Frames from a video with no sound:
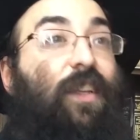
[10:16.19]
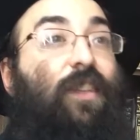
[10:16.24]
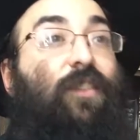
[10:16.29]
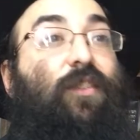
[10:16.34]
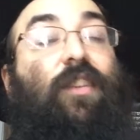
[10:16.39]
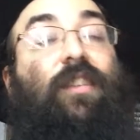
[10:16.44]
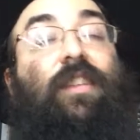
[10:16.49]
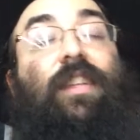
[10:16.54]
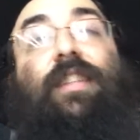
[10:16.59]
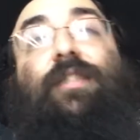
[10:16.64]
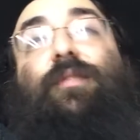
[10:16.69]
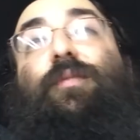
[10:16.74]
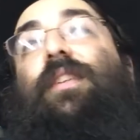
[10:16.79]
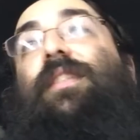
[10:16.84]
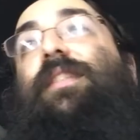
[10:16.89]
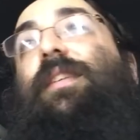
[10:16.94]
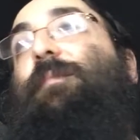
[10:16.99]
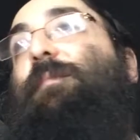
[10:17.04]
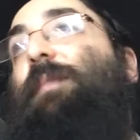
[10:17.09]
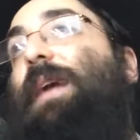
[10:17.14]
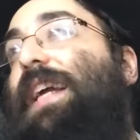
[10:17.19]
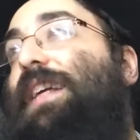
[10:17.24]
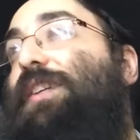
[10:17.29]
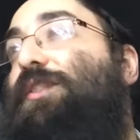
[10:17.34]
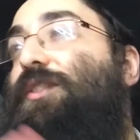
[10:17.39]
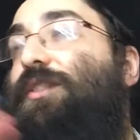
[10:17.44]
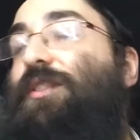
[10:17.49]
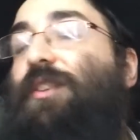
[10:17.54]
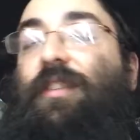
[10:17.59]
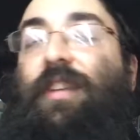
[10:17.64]
So this was a
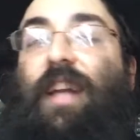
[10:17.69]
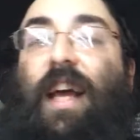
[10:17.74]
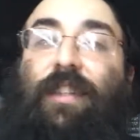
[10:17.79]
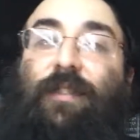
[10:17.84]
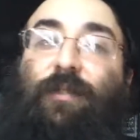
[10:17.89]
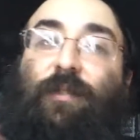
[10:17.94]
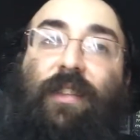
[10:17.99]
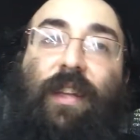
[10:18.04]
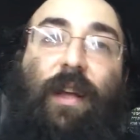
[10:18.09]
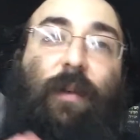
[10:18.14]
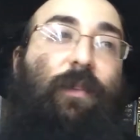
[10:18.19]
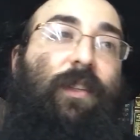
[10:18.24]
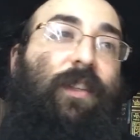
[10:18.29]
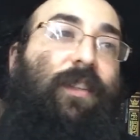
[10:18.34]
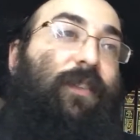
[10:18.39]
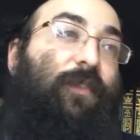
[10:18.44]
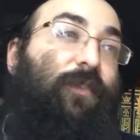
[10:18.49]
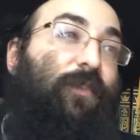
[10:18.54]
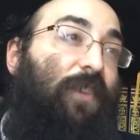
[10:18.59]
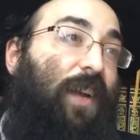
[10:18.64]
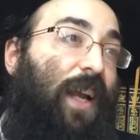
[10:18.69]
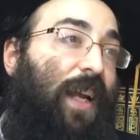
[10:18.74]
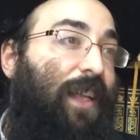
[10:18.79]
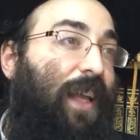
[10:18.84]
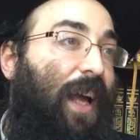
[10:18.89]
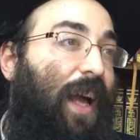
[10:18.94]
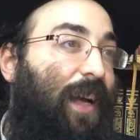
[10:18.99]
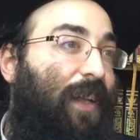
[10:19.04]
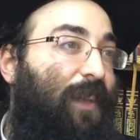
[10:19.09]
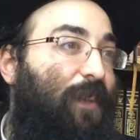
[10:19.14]
major donas. Was Labedik and
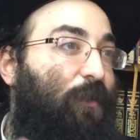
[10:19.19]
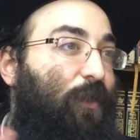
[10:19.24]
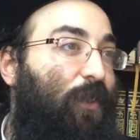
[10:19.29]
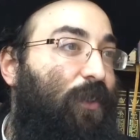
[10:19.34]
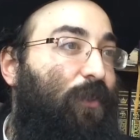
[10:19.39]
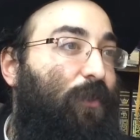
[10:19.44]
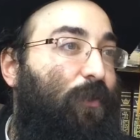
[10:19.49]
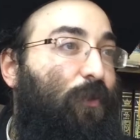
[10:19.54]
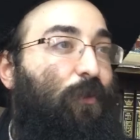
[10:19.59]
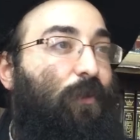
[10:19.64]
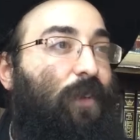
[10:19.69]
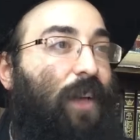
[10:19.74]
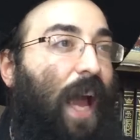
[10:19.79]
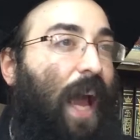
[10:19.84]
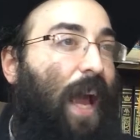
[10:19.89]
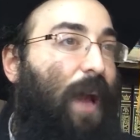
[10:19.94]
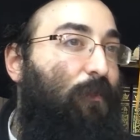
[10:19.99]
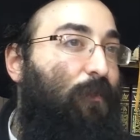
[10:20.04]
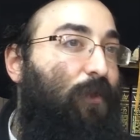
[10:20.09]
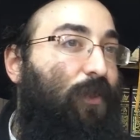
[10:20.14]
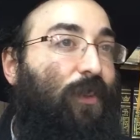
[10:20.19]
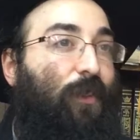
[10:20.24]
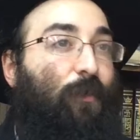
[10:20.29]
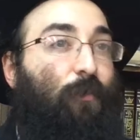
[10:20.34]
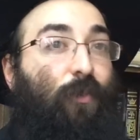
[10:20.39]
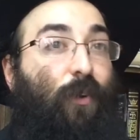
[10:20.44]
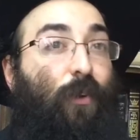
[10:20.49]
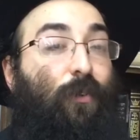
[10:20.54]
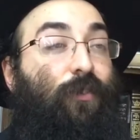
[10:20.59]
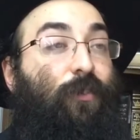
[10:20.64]
Freilach. There was two camps, though
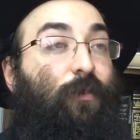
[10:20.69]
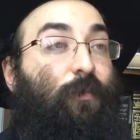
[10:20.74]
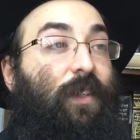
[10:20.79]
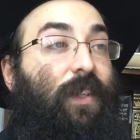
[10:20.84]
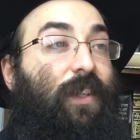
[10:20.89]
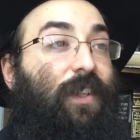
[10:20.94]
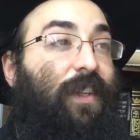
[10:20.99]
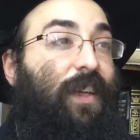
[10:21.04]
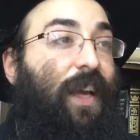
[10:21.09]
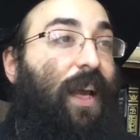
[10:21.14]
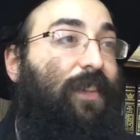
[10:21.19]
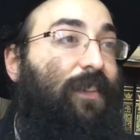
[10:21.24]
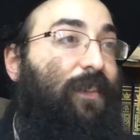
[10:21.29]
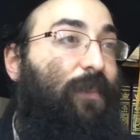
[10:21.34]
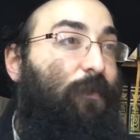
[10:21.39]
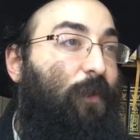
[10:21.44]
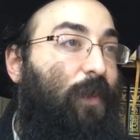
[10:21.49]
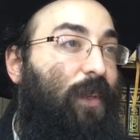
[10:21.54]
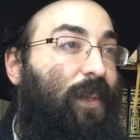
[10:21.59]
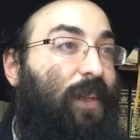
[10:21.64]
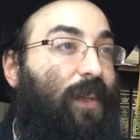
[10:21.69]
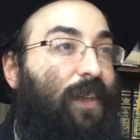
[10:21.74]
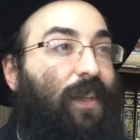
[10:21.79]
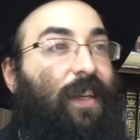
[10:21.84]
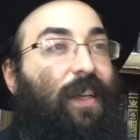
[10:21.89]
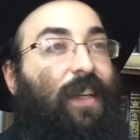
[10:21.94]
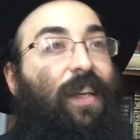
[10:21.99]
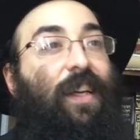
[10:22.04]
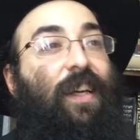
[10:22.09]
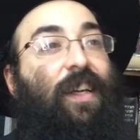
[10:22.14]
pro Smicha against Smicha.
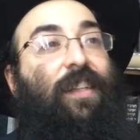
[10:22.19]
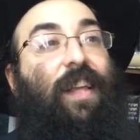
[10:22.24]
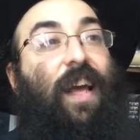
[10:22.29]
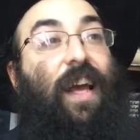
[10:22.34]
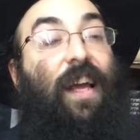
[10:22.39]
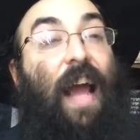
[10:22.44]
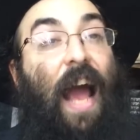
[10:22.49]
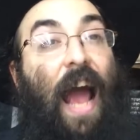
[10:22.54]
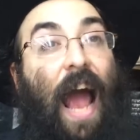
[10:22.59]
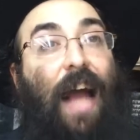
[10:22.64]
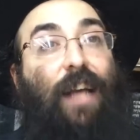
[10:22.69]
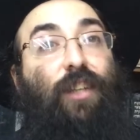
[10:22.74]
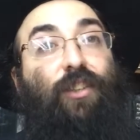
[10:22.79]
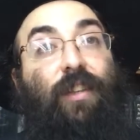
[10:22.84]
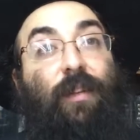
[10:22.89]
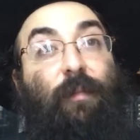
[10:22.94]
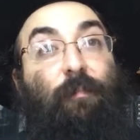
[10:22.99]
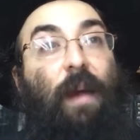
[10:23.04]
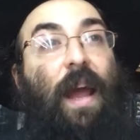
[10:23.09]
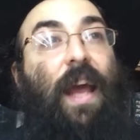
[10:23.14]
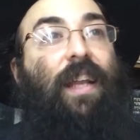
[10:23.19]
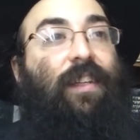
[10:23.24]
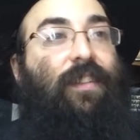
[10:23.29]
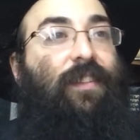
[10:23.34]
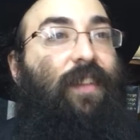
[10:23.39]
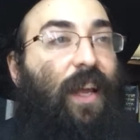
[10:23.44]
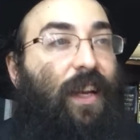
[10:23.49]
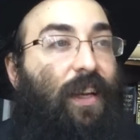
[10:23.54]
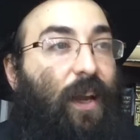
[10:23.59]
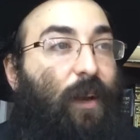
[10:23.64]
They actually made a
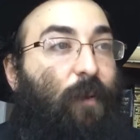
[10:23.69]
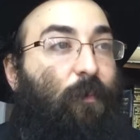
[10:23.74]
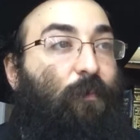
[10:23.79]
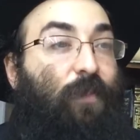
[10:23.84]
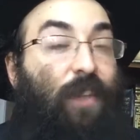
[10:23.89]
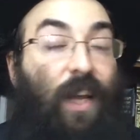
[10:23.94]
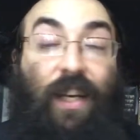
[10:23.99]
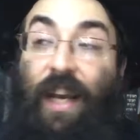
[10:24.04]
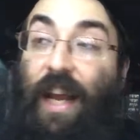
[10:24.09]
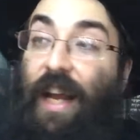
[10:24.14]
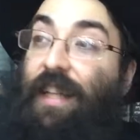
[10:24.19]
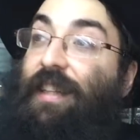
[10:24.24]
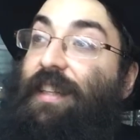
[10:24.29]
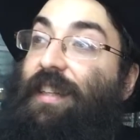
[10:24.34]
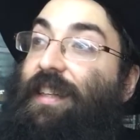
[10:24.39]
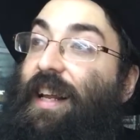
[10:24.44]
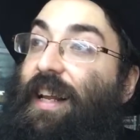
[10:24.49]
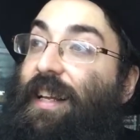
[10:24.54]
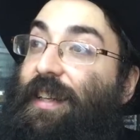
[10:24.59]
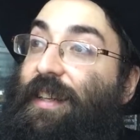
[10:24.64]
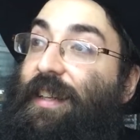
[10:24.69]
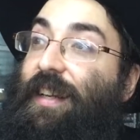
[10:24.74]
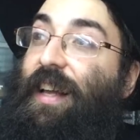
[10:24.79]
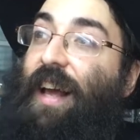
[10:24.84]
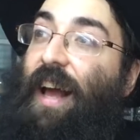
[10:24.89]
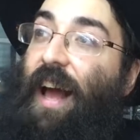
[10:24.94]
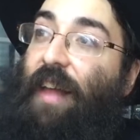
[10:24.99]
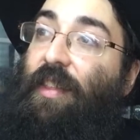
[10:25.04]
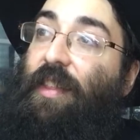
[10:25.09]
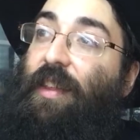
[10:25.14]
Sanhedrin, and
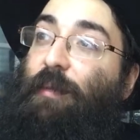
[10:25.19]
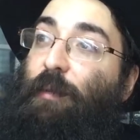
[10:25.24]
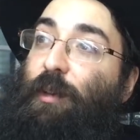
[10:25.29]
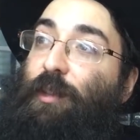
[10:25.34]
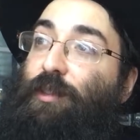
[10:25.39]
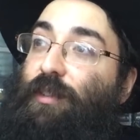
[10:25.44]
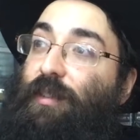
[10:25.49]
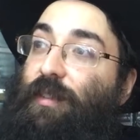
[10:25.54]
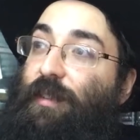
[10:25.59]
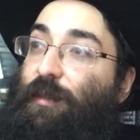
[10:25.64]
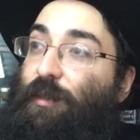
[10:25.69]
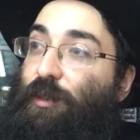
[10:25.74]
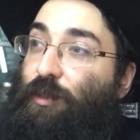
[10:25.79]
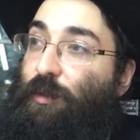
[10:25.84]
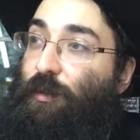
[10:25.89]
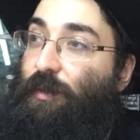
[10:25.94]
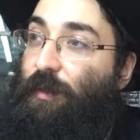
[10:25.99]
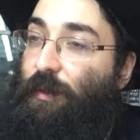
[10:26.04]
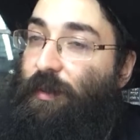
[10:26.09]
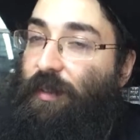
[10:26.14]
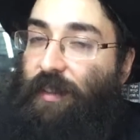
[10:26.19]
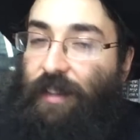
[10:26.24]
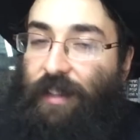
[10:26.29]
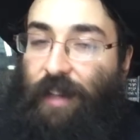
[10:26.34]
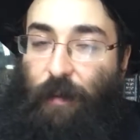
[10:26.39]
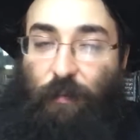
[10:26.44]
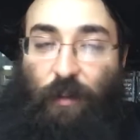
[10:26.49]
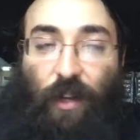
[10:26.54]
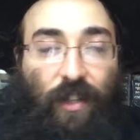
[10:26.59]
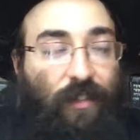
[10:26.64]
I think Moshe the
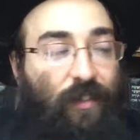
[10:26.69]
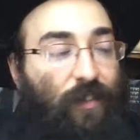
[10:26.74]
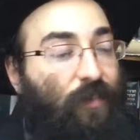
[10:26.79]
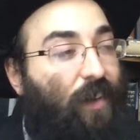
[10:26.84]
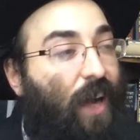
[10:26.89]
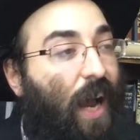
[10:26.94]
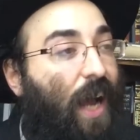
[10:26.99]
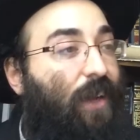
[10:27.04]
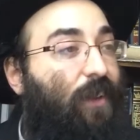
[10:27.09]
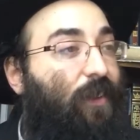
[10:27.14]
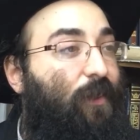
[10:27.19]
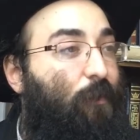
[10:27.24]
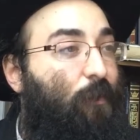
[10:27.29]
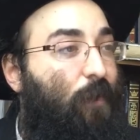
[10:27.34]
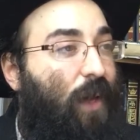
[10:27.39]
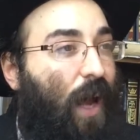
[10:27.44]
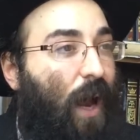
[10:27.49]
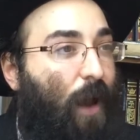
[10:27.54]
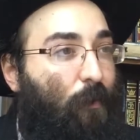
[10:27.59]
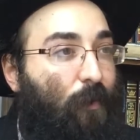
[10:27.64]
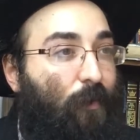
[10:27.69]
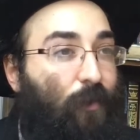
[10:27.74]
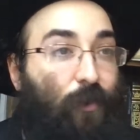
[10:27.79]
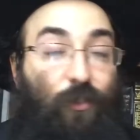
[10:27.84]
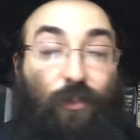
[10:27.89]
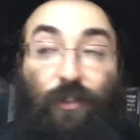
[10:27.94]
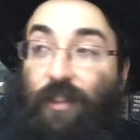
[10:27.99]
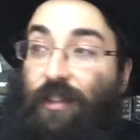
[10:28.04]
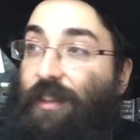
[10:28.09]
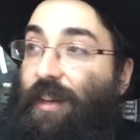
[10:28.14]
Rabbi Yosef Kairo, the Mechaber of the
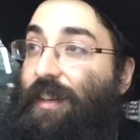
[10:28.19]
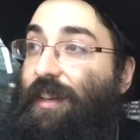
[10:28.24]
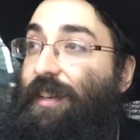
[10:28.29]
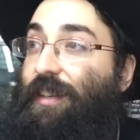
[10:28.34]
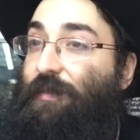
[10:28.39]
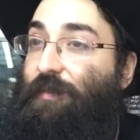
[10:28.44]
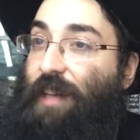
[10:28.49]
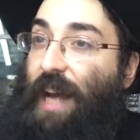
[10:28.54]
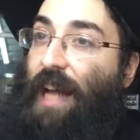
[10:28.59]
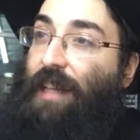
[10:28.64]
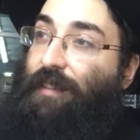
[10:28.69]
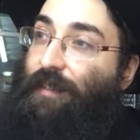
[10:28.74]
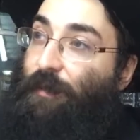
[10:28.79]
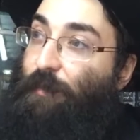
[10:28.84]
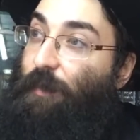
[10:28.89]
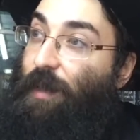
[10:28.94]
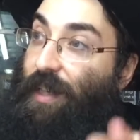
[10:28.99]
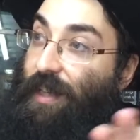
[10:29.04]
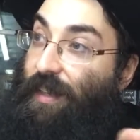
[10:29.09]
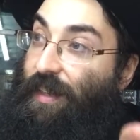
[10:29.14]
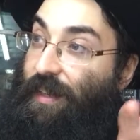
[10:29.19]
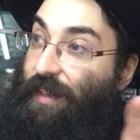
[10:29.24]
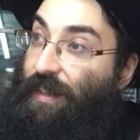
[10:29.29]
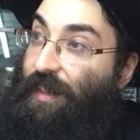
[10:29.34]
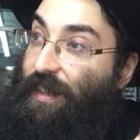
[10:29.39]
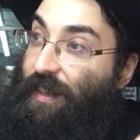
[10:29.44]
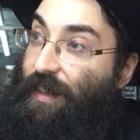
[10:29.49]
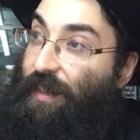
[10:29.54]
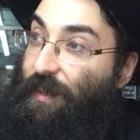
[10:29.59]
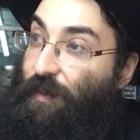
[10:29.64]
Shulchan Aruch, got Smicha
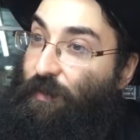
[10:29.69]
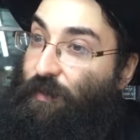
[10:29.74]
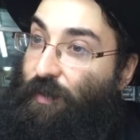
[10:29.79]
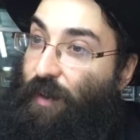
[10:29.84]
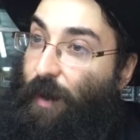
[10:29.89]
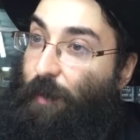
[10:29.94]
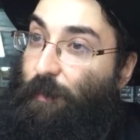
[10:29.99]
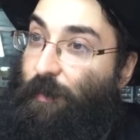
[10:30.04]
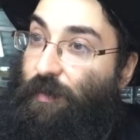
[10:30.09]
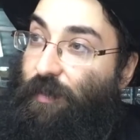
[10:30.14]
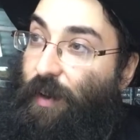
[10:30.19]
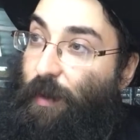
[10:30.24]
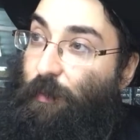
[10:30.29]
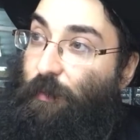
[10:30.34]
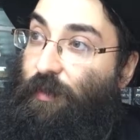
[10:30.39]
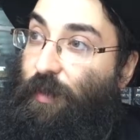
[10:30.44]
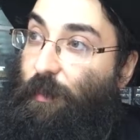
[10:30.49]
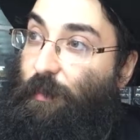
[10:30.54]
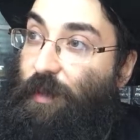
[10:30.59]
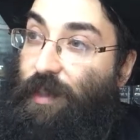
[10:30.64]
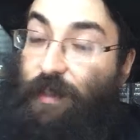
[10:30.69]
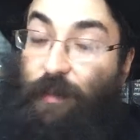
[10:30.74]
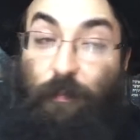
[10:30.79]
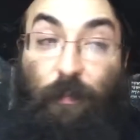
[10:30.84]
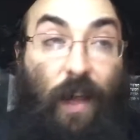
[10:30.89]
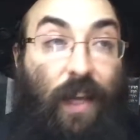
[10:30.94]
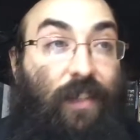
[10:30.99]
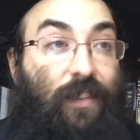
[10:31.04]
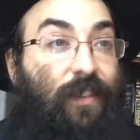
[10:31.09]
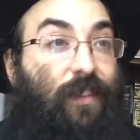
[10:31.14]
from this
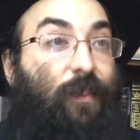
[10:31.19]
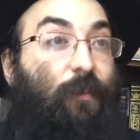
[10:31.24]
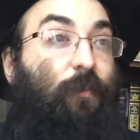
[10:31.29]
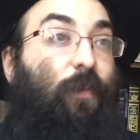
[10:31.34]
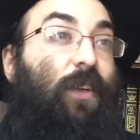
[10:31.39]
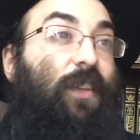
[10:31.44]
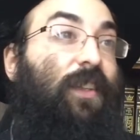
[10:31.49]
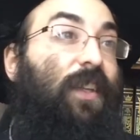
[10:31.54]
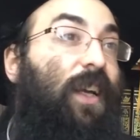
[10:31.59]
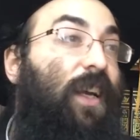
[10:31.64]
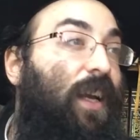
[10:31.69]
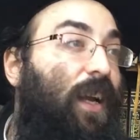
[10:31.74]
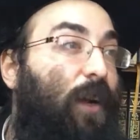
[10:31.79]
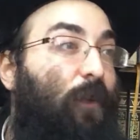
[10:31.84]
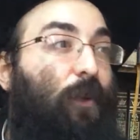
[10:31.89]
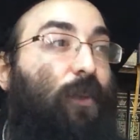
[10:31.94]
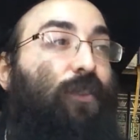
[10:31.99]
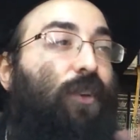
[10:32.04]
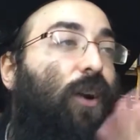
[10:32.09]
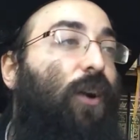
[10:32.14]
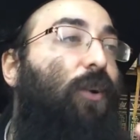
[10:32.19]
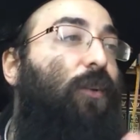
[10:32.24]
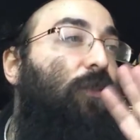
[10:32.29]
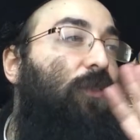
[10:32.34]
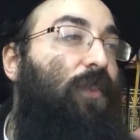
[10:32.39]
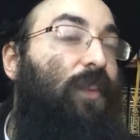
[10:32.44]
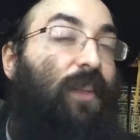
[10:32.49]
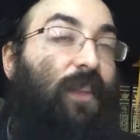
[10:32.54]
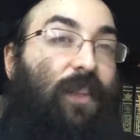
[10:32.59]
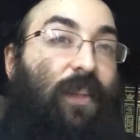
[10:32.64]
Beistin, but it was a whole
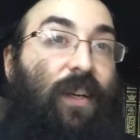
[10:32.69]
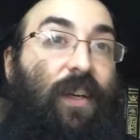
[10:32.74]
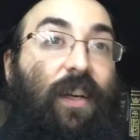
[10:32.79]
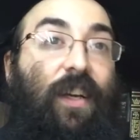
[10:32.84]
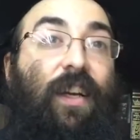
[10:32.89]
thing.